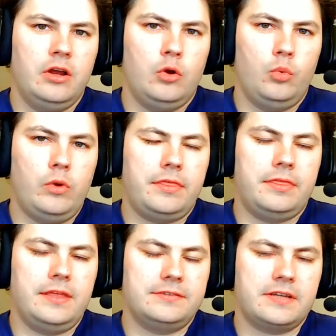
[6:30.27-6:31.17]
with
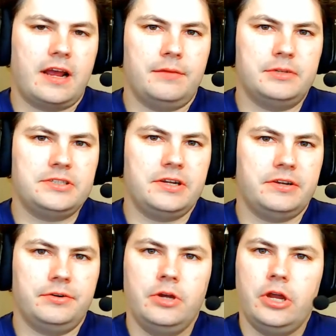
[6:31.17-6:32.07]
this kind of
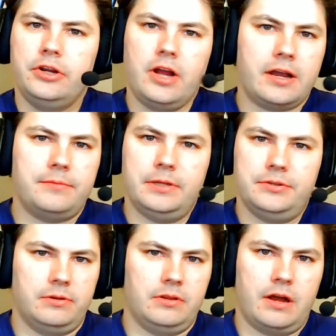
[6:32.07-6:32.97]
material, you're not going to be doing
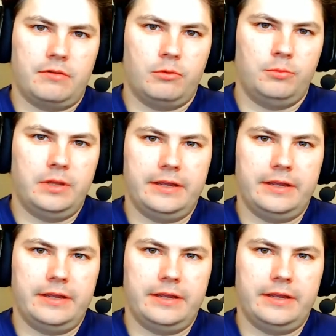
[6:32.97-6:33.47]
a lot of role playing.